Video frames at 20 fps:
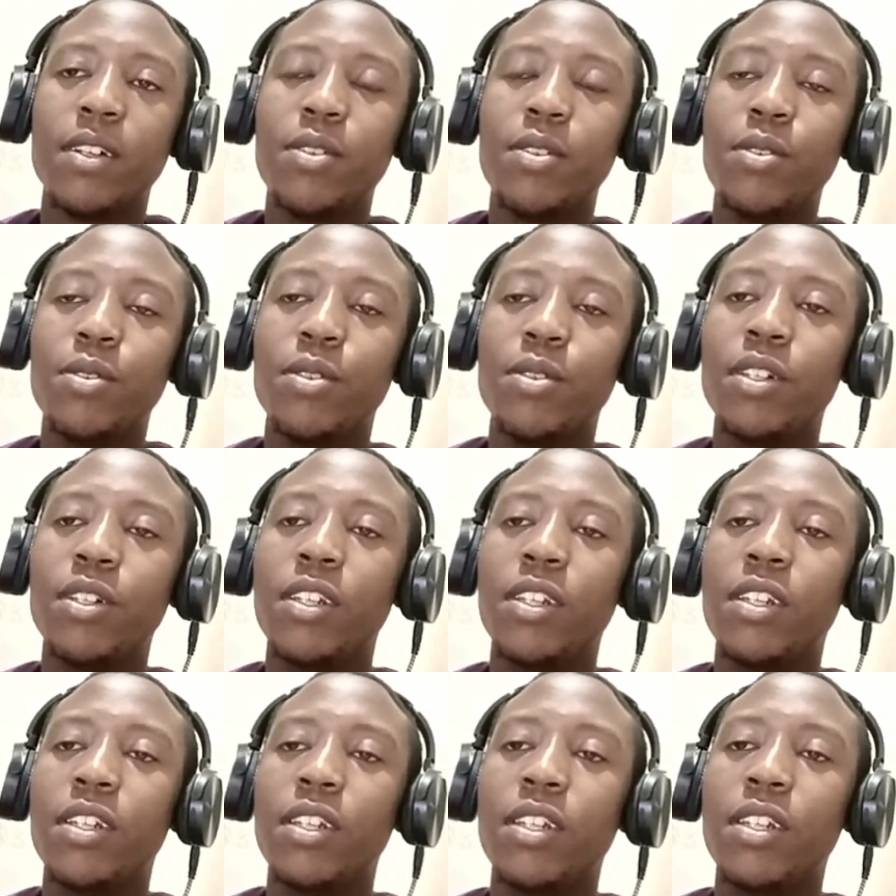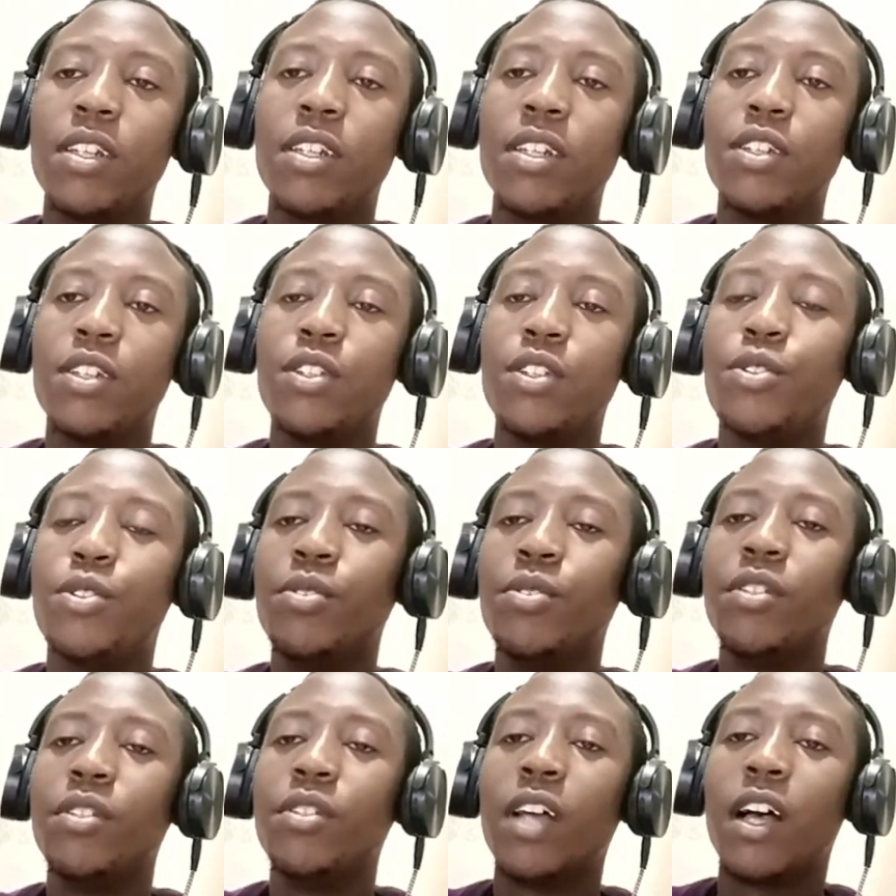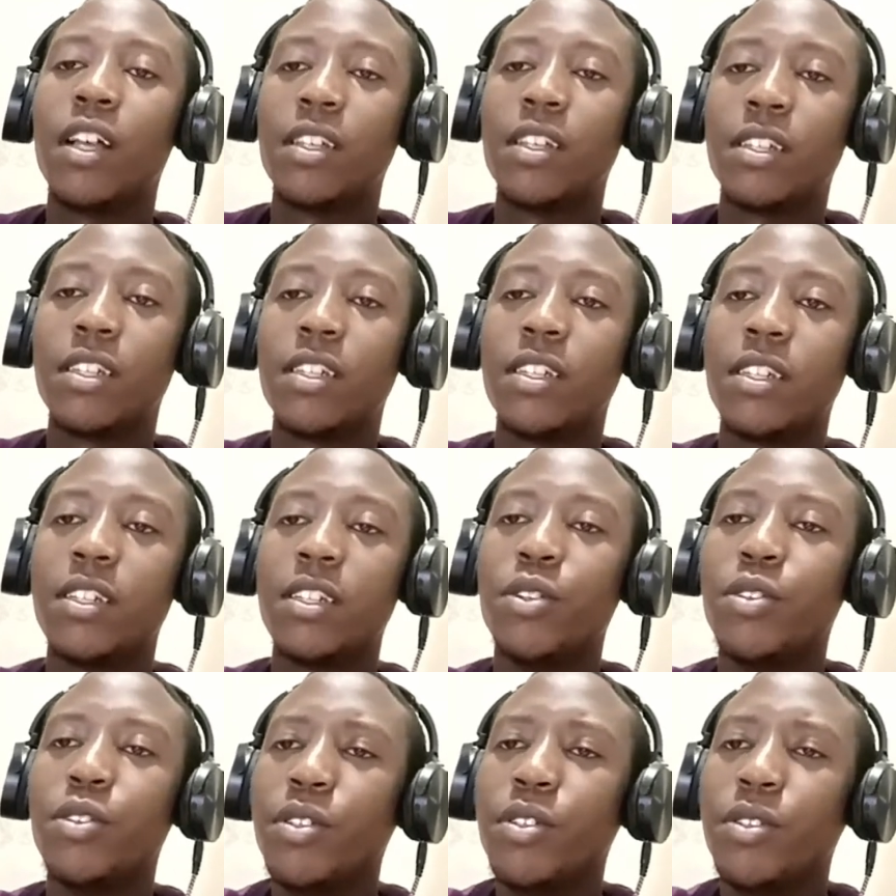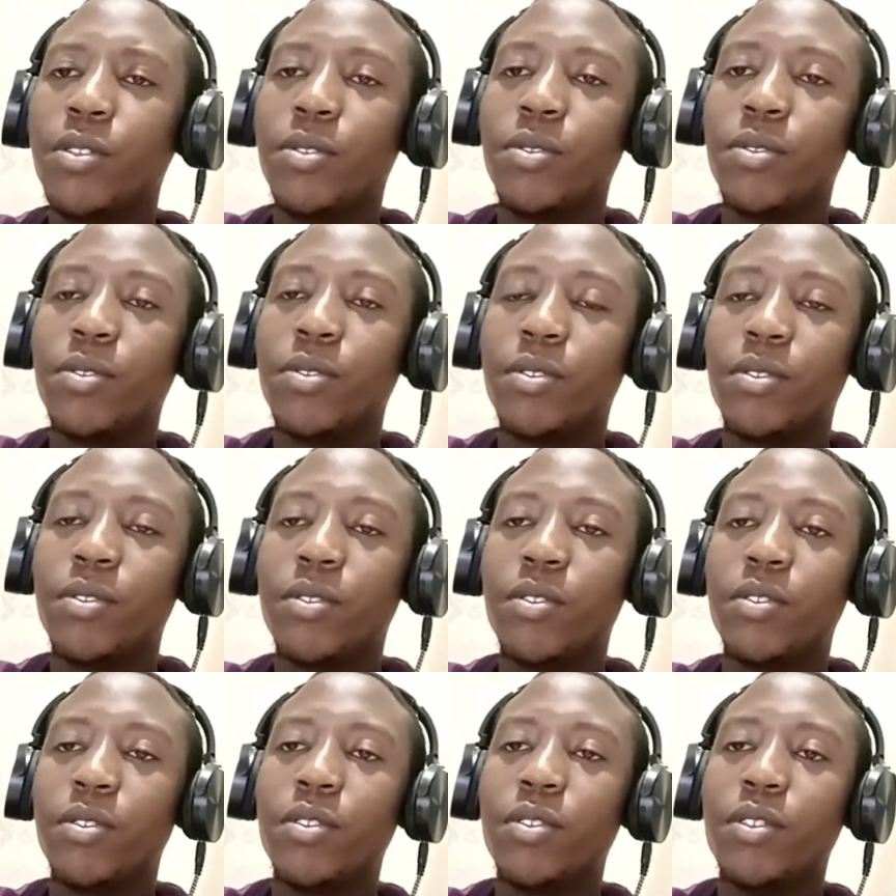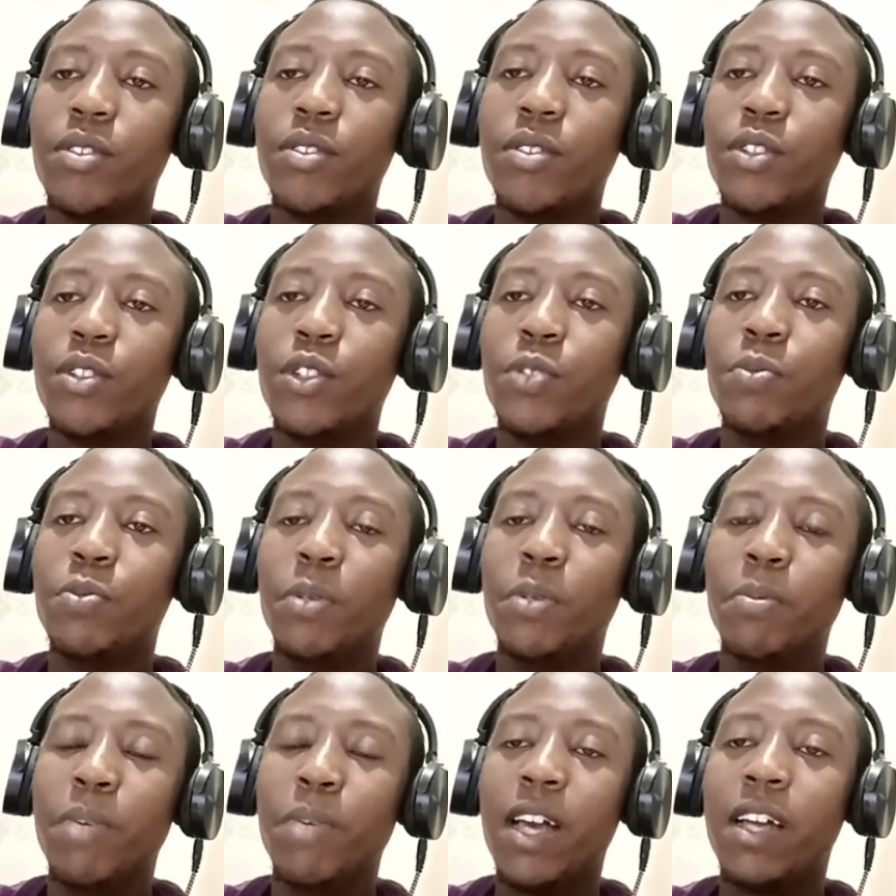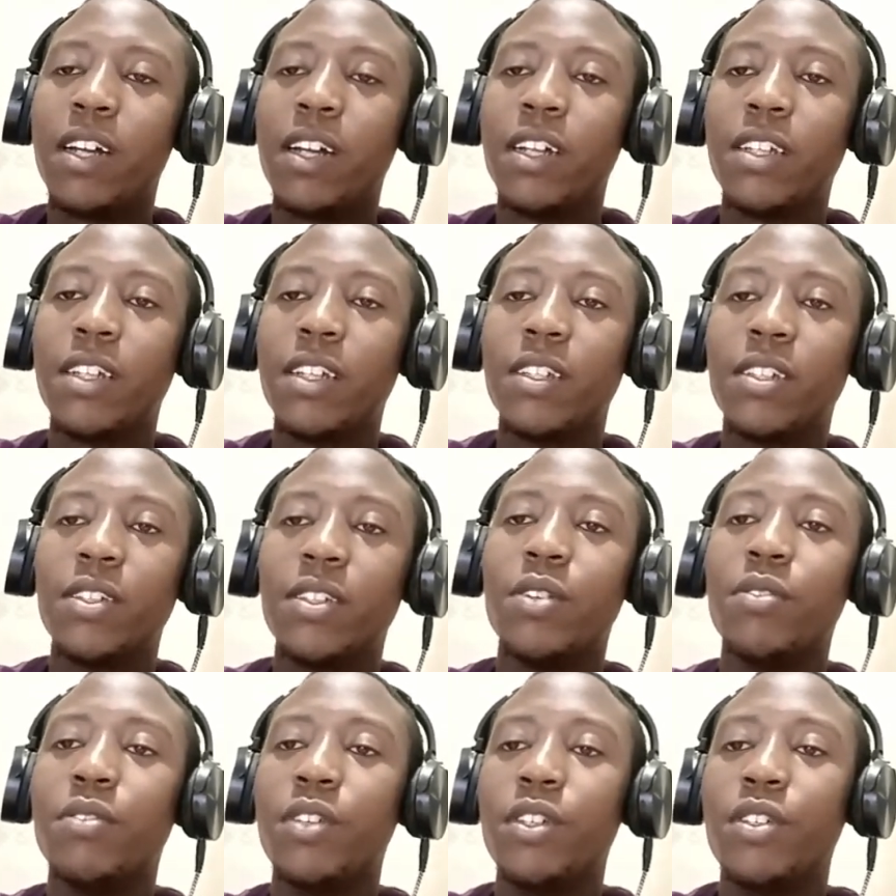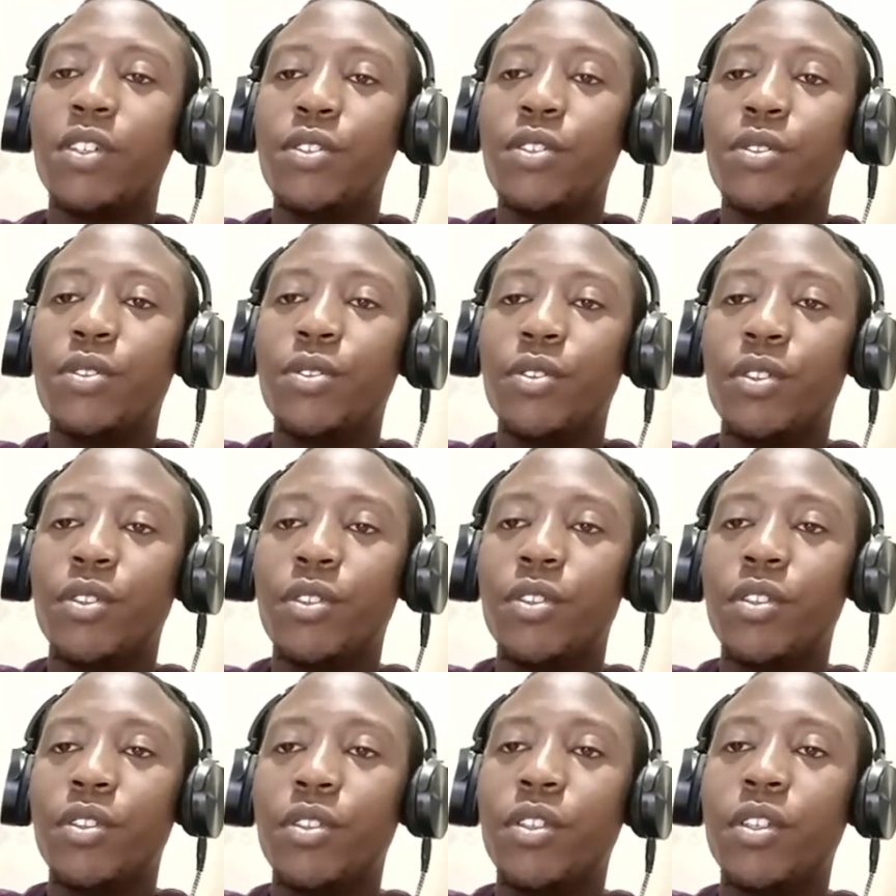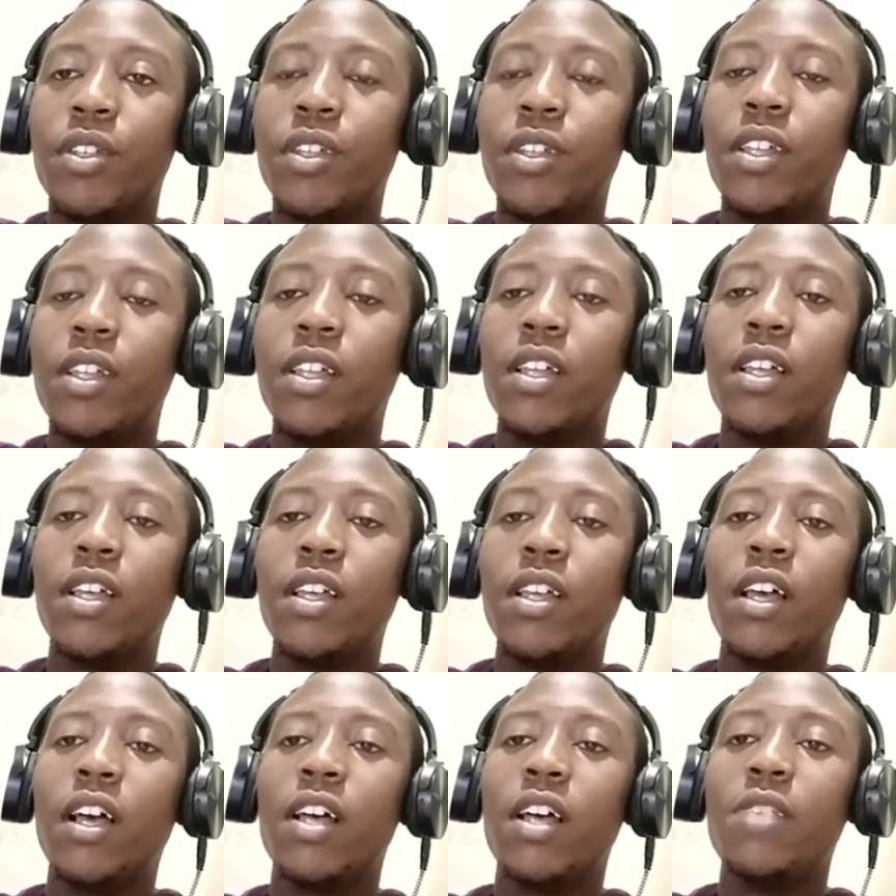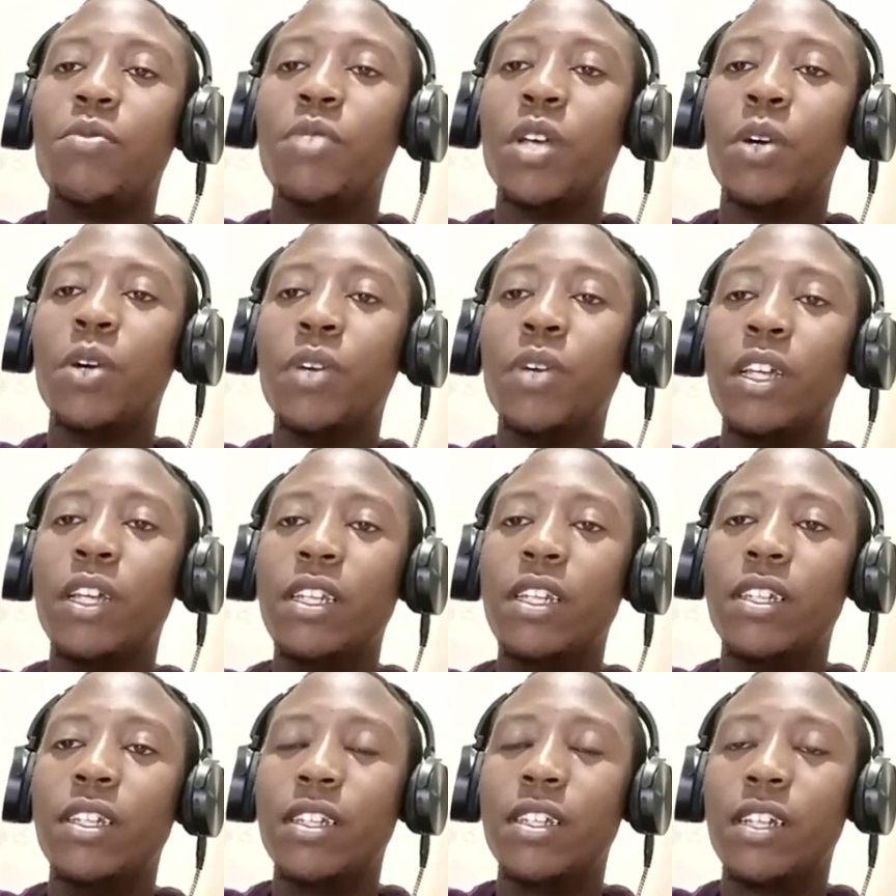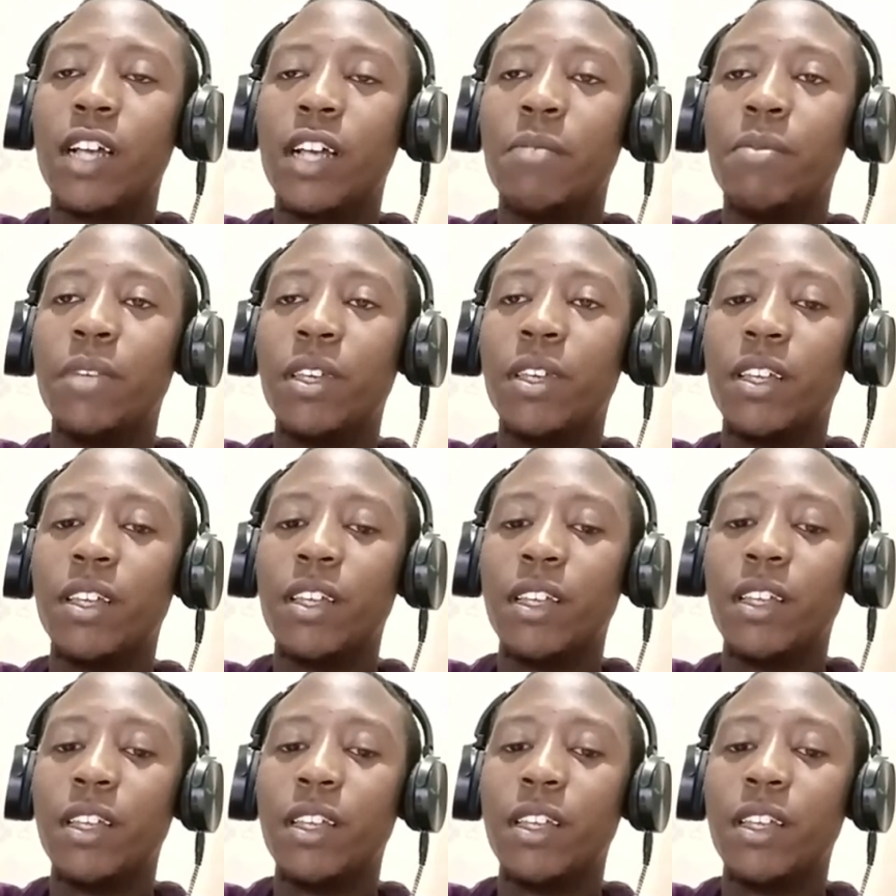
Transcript: could choose us also to be bearers of his truth as we await his coming.